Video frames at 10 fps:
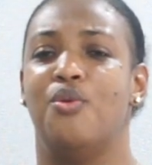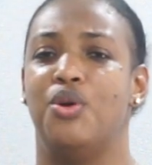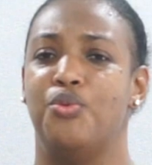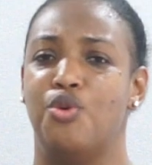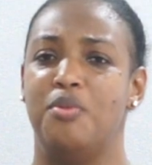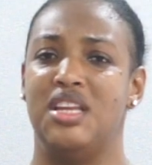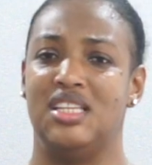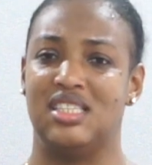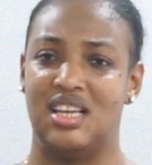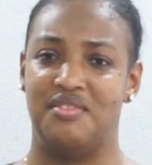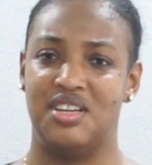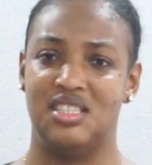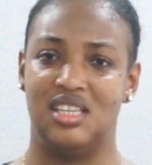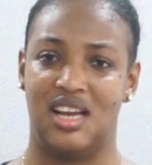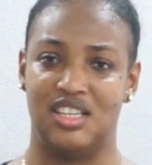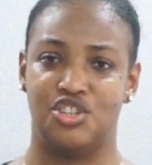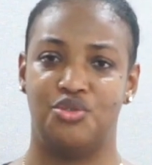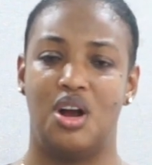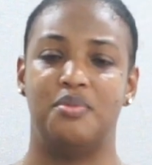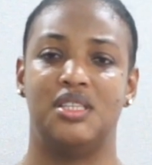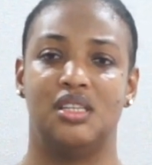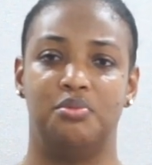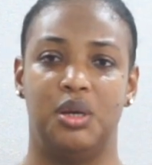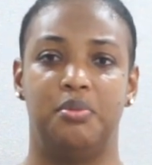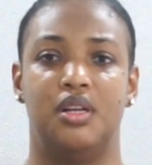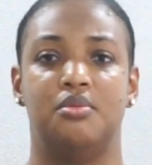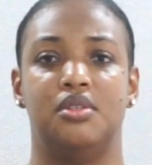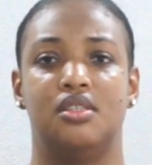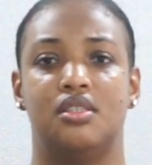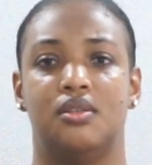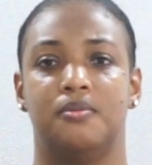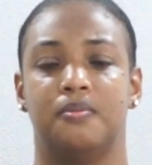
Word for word: we roam in the savannah to catch crabs and big plums.